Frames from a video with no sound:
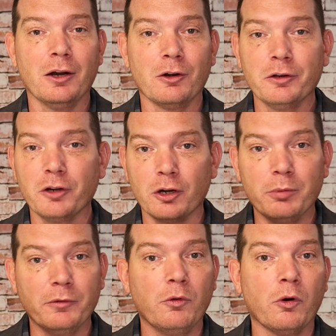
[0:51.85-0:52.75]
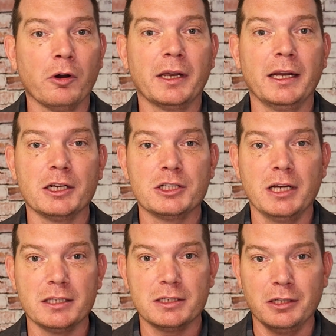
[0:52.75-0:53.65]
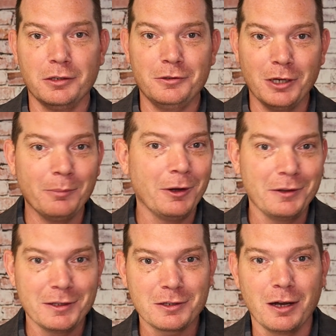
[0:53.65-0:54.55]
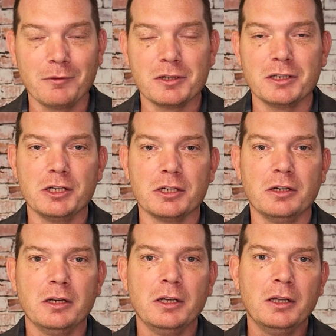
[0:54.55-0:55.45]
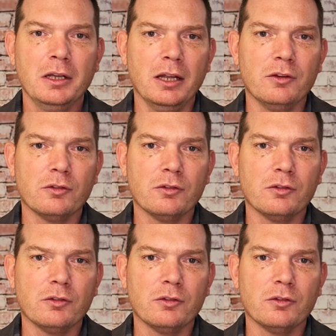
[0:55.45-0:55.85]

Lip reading: earlier before getting a chance to jump on this conversation. And